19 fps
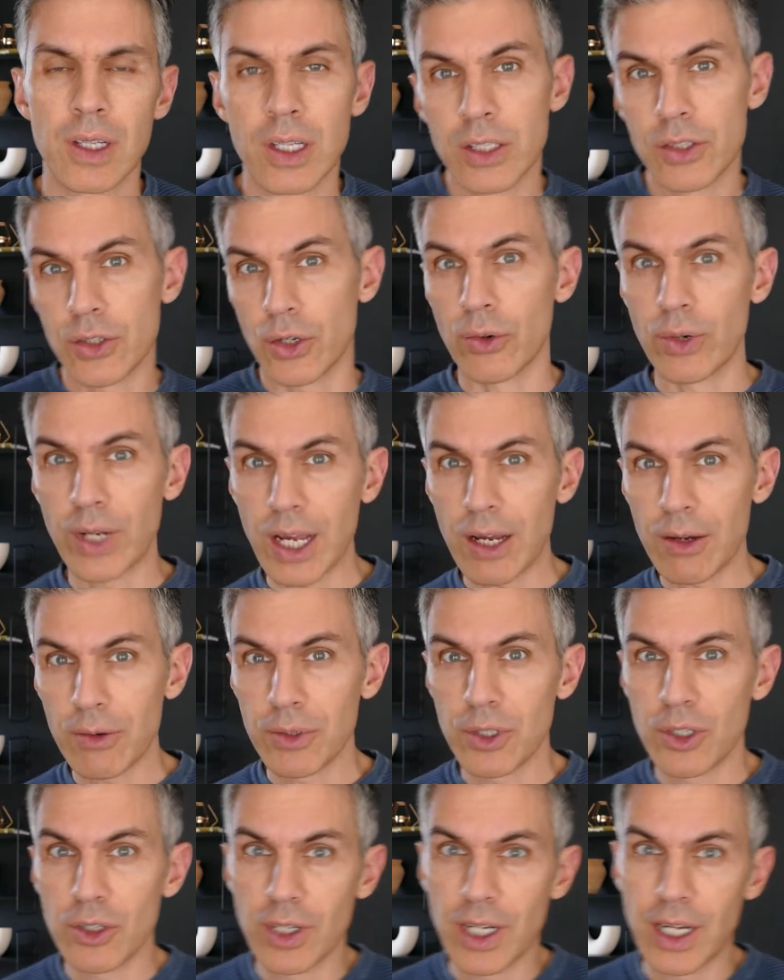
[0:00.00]
So now
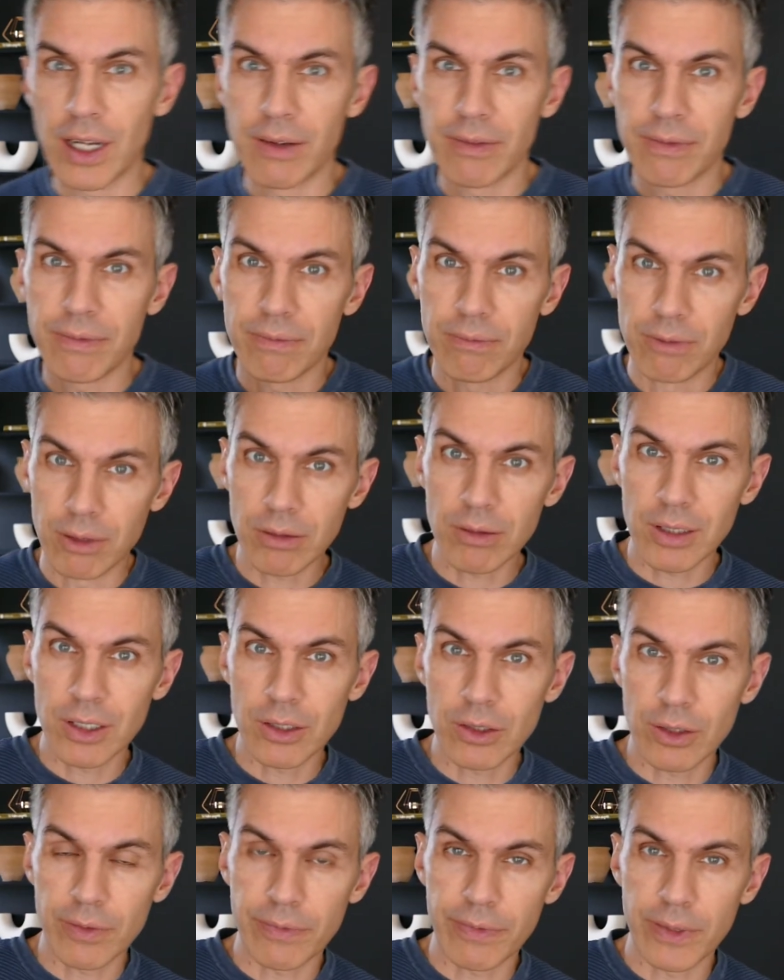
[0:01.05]
you have looked
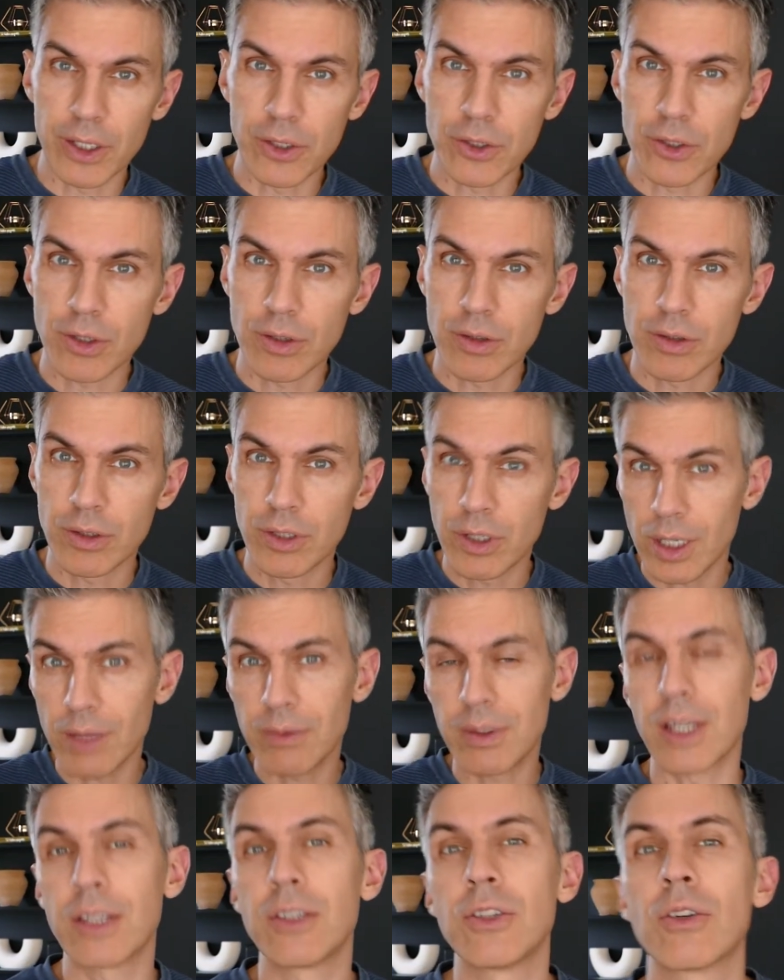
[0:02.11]
into the feature, you
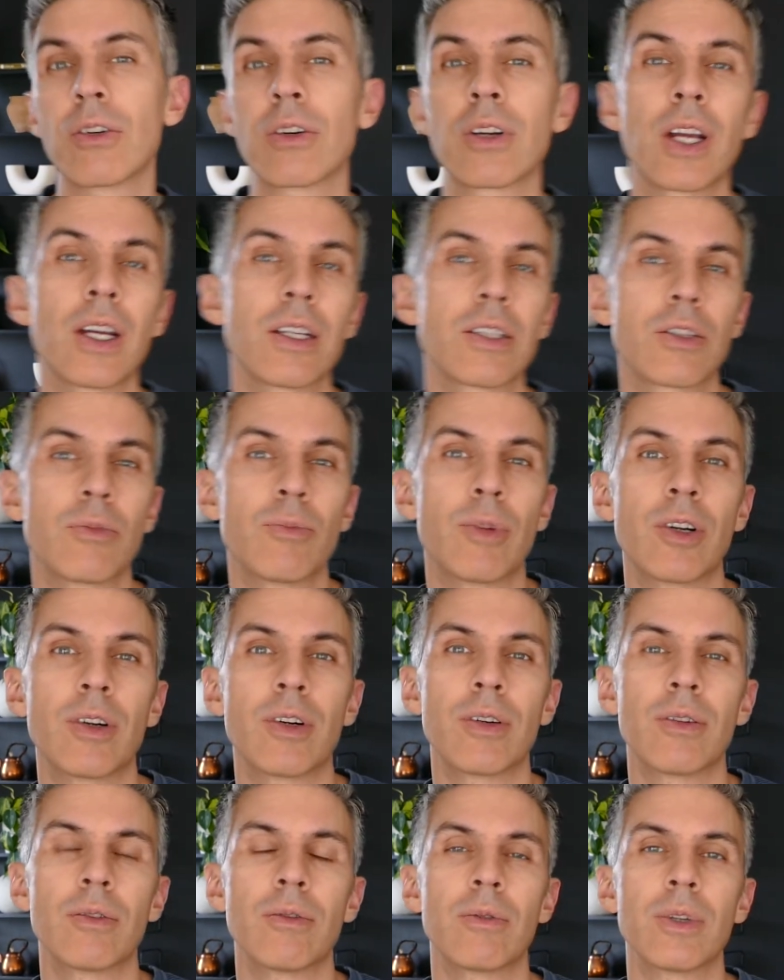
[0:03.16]
have done your
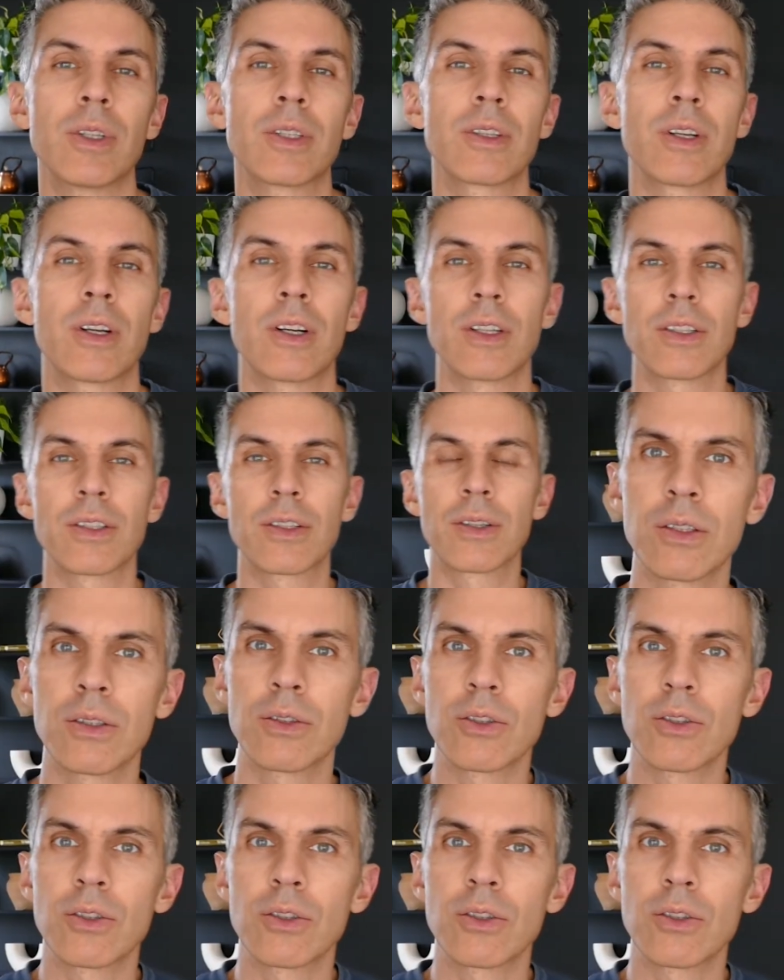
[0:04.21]
customer research.